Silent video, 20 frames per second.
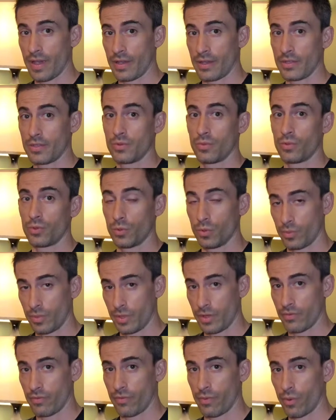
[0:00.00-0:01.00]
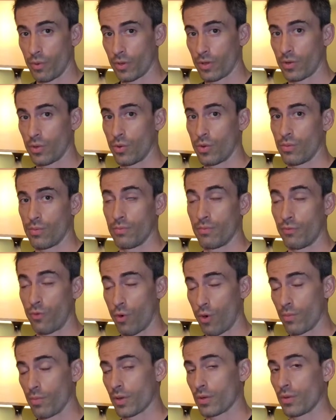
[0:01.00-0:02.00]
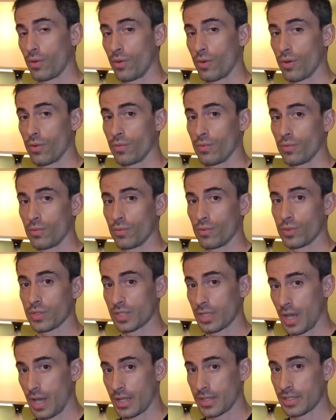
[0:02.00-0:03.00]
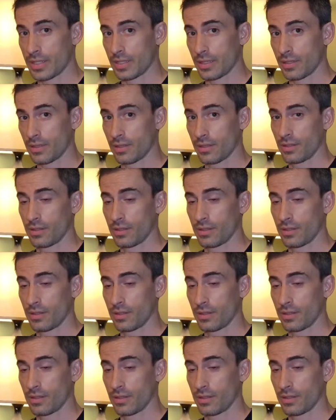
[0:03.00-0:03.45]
which will be at Fort McCoy, Wisconsin,